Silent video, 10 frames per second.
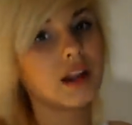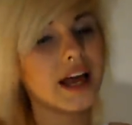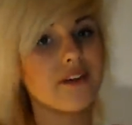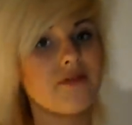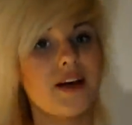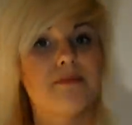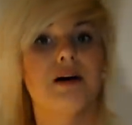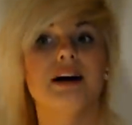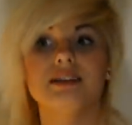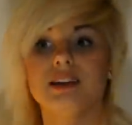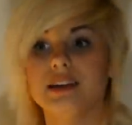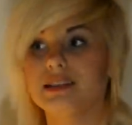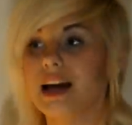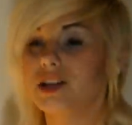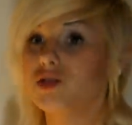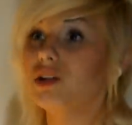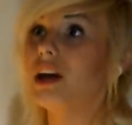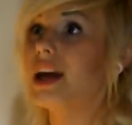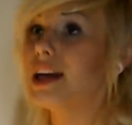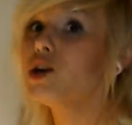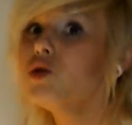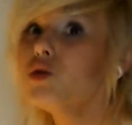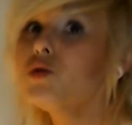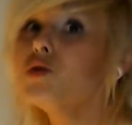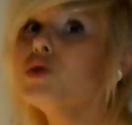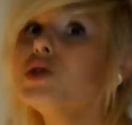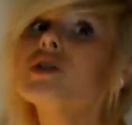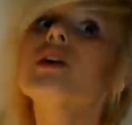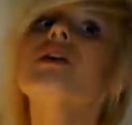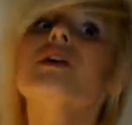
life and pasta is actually a huge